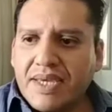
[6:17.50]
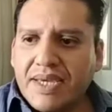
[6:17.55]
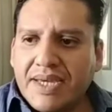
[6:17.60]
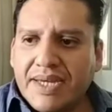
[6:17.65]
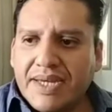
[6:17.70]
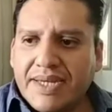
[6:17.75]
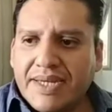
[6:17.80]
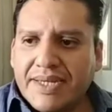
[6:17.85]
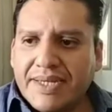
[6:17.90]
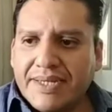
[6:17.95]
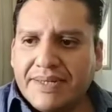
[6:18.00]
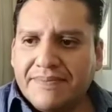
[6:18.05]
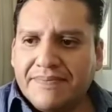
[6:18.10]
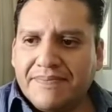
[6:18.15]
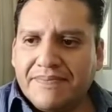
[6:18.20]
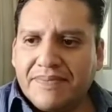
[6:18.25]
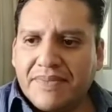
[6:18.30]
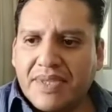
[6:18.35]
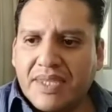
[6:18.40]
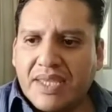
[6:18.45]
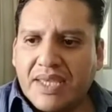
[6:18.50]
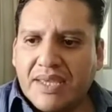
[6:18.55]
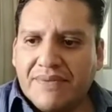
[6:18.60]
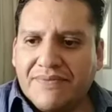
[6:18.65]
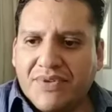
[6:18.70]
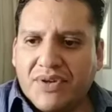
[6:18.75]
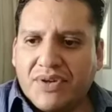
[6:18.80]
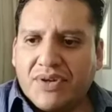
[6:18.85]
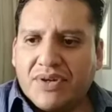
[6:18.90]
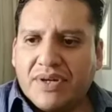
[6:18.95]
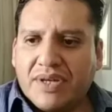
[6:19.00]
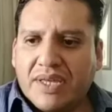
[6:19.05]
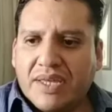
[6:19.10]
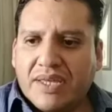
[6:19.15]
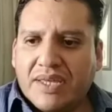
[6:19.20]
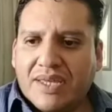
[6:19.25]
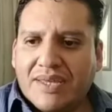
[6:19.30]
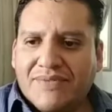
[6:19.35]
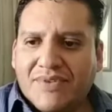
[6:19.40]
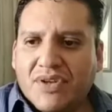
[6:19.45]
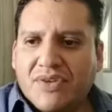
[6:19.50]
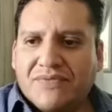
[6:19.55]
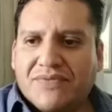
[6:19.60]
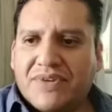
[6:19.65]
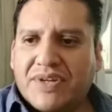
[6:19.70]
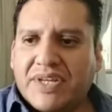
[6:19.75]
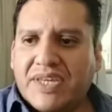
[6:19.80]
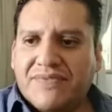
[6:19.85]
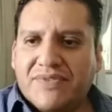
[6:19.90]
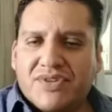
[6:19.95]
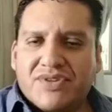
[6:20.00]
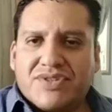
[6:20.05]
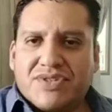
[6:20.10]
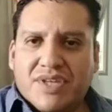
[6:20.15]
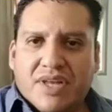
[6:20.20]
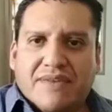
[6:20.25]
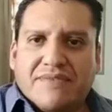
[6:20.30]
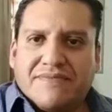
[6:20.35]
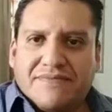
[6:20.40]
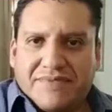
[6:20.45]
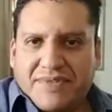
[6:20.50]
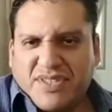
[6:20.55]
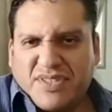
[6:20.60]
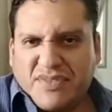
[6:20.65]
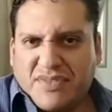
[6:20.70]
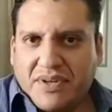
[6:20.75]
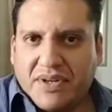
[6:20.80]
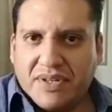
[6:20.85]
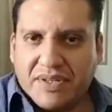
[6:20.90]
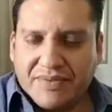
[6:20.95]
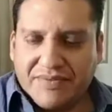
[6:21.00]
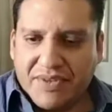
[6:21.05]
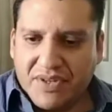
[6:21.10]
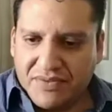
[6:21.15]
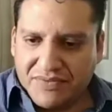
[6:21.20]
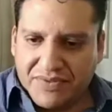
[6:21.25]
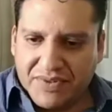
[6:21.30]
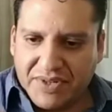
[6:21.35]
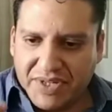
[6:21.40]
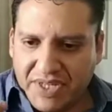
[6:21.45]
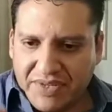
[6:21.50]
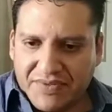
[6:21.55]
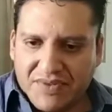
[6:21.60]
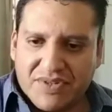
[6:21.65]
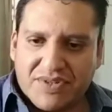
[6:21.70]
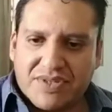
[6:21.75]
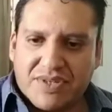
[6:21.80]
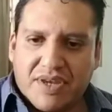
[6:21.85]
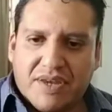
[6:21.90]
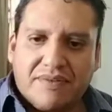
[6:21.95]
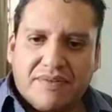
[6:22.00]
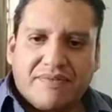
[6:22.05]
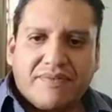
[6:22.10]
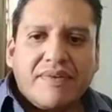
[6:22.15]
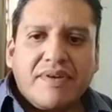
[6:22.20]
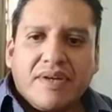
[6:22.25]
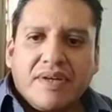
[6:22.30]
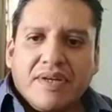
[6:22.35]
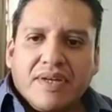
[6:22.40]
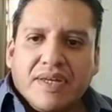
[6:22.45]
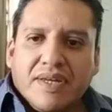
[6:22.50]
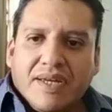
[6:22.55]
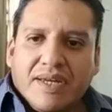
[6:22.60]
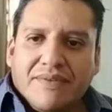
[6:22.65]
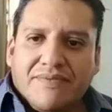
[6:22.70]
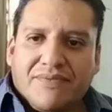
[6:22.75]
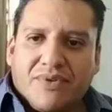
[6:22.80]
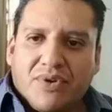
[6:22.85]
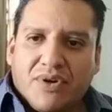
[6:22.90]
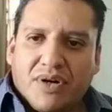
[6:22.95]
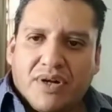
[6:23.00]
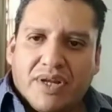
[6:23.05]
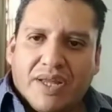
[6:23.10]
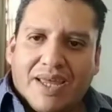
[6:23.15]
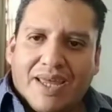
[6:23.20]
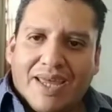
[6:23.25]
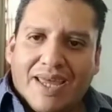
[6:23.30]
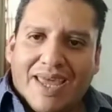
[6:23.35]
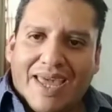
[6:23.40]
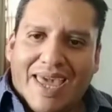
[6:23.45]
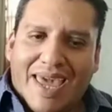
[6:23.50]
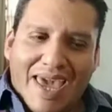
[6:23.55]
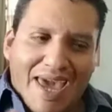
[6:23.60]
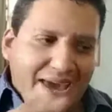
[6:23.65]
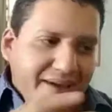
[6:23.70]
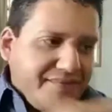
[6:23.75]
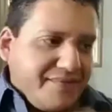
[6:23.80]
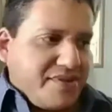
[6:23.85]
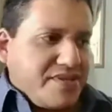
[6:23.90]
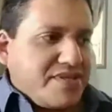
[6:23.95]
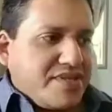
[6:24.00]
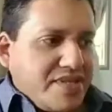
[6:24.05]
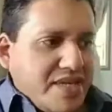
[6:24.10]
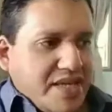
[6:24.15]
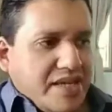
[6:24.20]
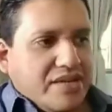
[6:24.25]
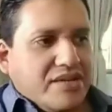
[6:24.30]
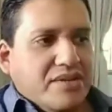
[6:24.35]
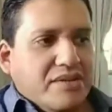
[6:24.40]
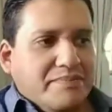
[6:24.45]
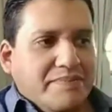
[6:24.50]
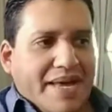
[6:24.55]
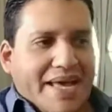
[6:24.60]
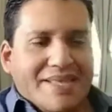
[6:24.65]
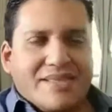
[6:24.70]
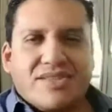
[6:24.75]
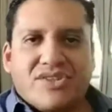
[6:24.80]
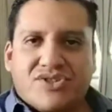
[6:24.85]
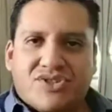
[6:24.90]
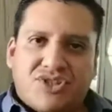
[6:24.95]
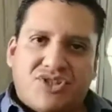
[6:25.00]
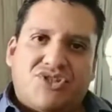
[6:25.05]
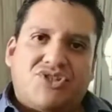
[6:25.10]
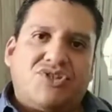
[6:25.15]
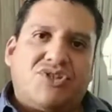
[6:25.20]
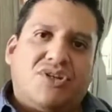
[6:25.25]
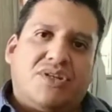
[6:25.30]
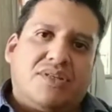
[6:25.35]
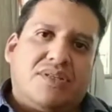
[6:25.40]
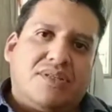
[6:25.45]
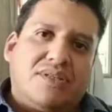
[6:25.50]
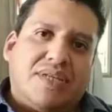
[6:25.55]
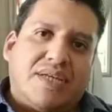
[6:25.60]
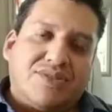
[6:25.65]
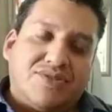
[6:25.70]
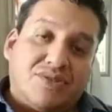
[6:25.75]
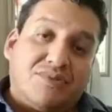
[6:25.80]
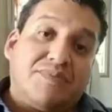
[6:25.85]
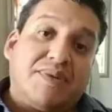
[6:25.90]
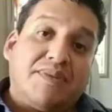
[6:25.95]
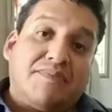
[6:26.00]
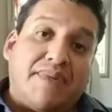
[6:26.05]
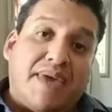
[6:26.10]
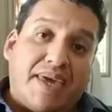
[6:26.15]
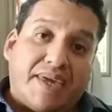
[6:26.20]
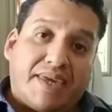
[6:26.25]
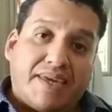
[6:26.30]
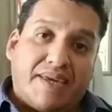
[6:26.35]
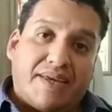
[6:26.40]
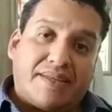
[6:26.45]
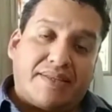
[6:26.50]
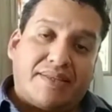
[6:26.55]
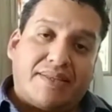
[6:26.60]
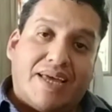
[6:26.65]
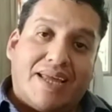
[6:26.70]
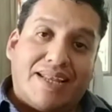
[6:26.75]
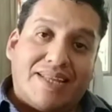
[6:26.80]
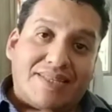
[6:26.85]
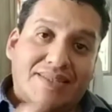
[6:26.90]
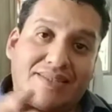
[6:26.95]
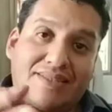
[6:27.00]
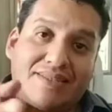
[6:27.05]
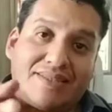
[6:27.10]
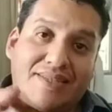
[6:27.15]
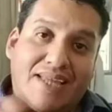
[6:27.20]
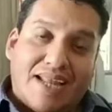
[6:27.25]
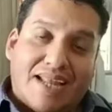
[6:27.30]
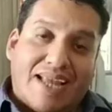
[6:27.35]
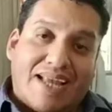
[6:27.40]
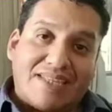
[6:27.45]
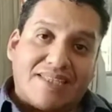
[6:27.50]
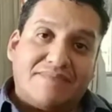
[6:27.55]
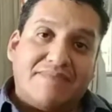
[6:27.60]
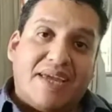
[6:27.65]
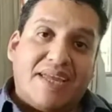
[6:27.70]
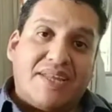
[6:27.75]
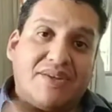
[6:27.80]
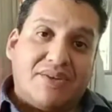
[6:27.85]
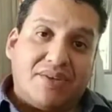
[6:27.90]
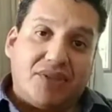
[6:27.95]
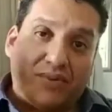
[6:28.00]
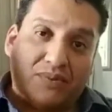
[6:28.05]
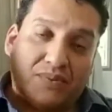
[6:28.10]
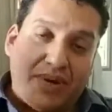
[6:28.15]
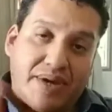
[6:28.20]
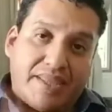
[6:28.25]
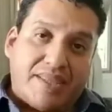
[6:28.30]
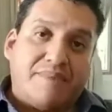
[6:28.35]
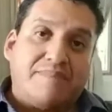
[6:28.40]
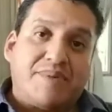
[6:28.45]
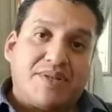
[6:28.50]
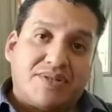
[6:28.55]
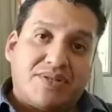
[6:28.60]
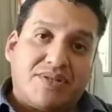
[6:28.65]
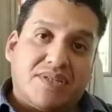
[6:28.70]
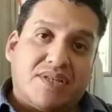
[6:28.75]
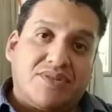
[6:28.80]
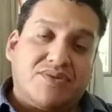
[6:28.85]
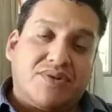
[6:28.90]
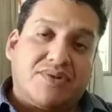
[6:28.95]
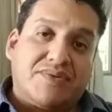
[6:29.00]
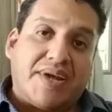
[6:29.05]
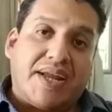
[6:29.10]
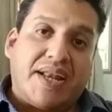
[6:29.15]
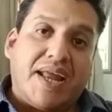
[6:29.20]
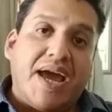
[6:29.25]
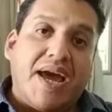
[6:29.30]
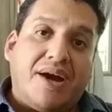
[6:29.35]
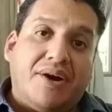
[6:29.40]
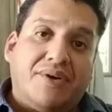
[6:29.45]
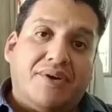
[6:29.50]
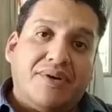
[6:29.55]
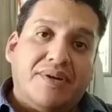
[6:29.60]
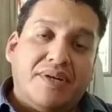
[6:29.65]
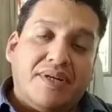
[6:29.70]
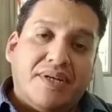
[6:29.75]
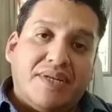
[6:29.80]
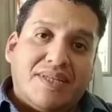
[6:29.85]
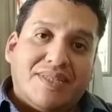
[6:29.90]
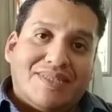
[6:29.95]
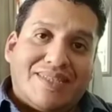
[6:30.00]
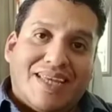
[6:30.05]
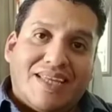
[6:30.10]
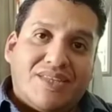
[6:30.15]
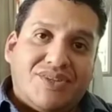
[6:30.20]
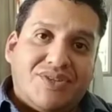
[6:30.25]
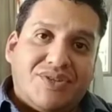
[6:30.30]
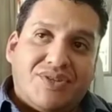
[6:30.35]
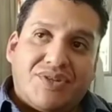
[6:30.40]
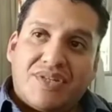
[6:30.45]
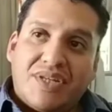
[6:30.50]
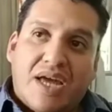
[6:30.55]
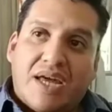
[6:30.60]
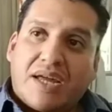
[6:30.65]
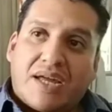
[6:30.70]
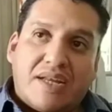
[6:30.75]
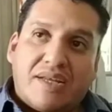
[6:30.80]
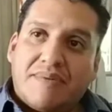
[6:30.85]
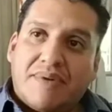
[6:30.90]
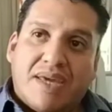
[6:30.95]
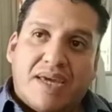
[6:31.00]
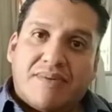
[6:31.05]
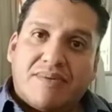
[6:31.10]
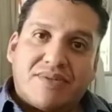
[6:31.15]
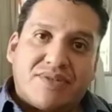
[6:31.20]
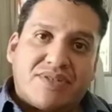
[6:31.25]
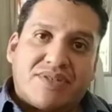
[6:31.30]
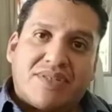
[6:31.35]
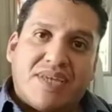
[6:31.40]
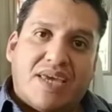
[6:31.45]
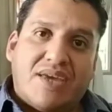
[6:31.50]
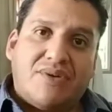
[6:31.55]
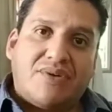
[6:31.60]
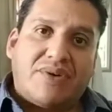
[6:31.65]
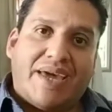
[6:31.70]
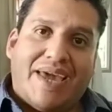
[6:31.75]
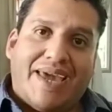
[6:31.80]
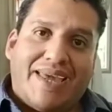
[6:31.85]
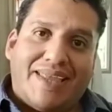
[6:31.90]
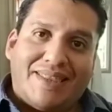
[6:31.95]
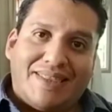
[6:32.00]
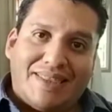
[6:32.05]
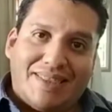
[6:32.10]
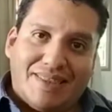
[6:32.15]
if you don't forgive yourself, first of all, if you don't forgive yourself for every single bad decision that you've been making that has made you the person that you're right now, then you're not going to be able to say, okay,